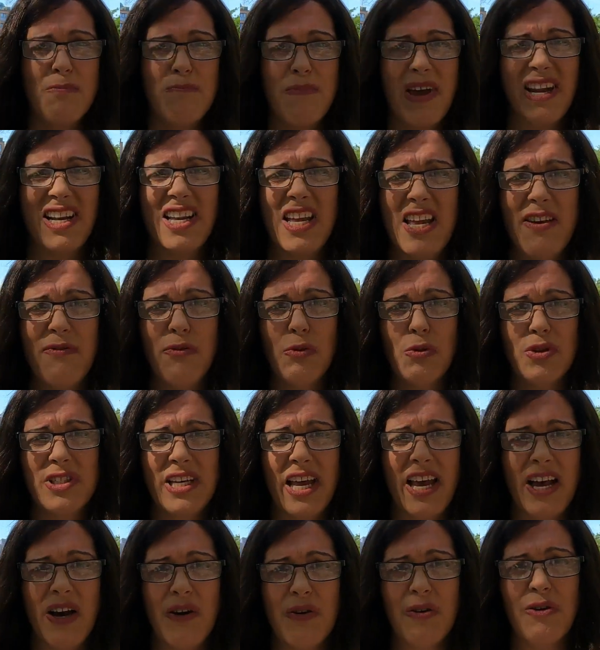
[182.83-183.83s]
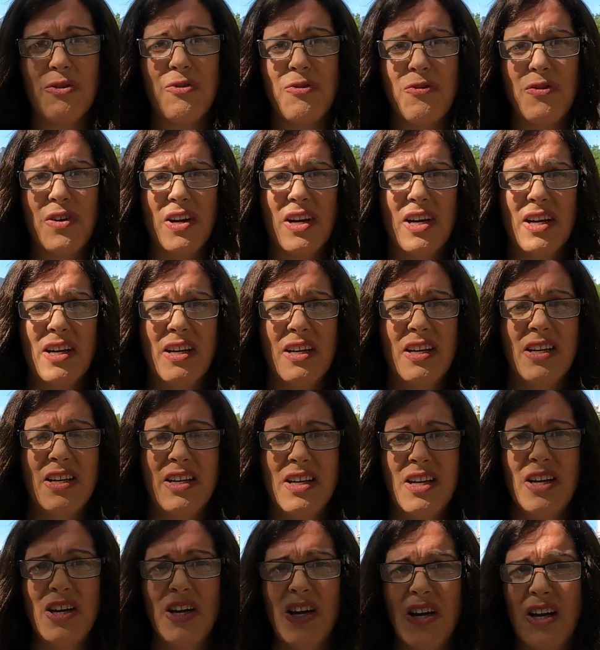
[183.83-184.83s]
medieval town of
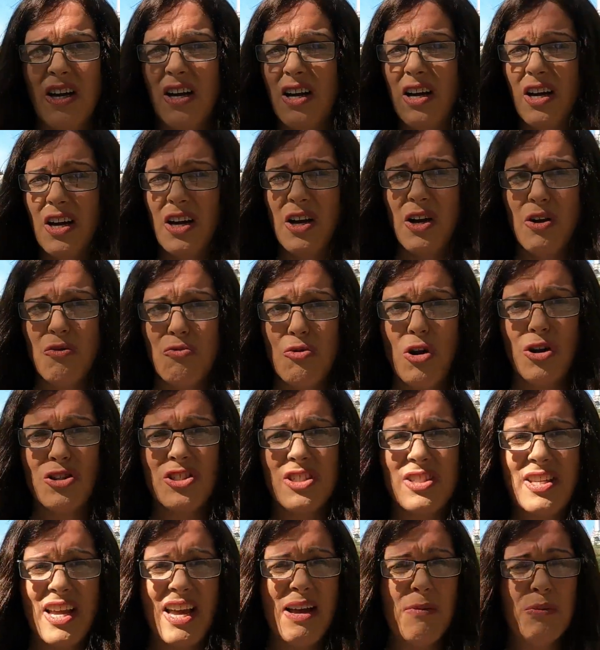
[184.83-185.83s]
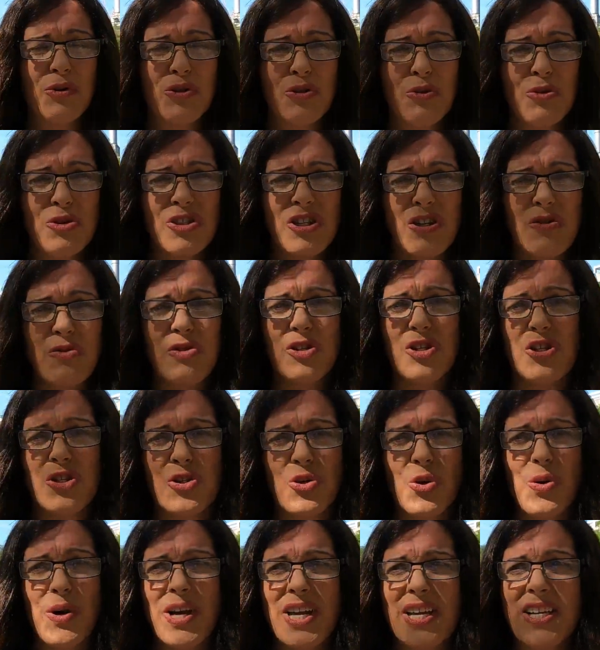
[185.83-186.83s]
Rotterdam was also
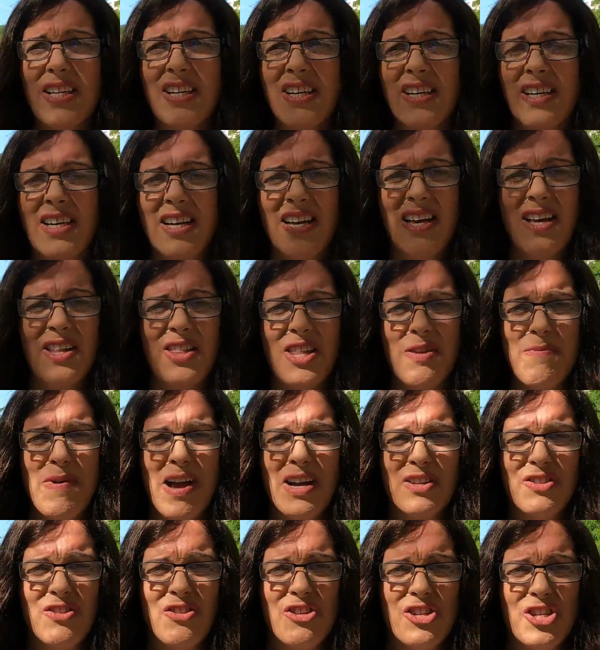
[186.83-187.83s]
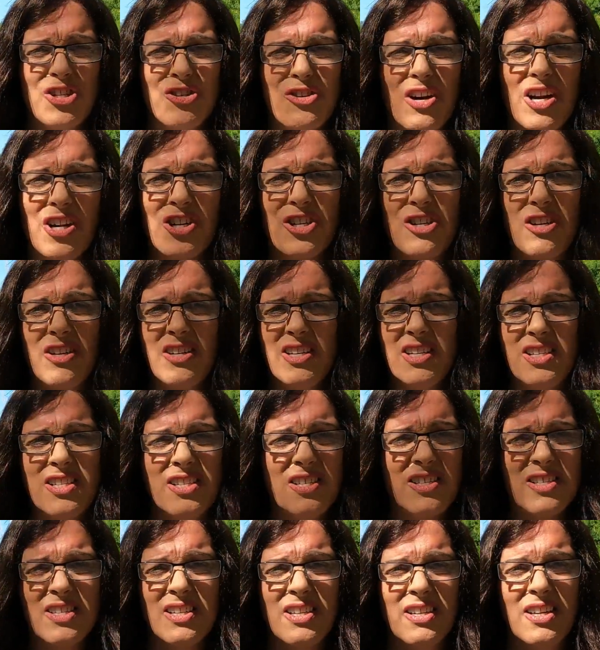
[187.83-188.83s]
destroyed. The amount of destruction
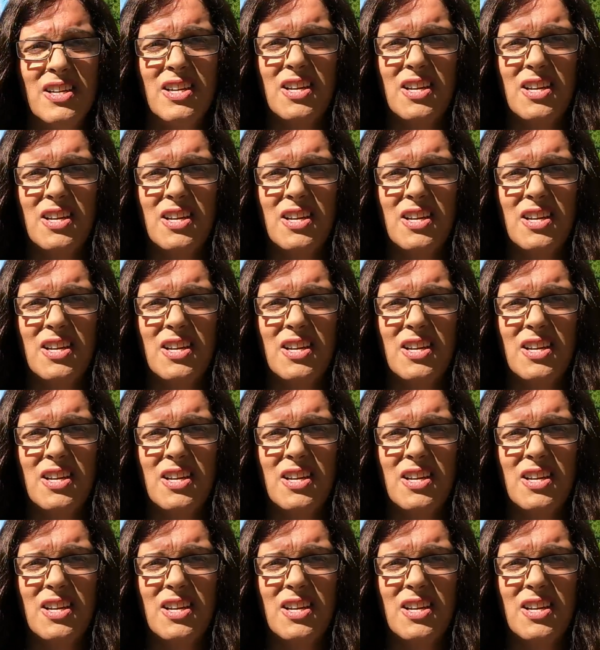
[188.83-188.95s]
was